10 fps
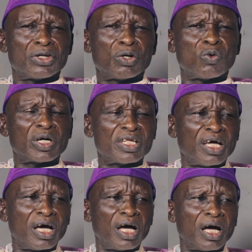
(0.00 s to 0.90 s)
they went
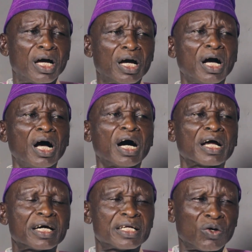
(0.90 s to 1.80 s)
there
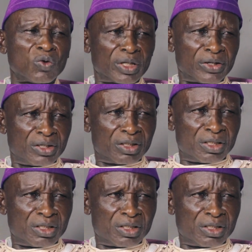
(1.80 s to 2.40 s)
and ran away.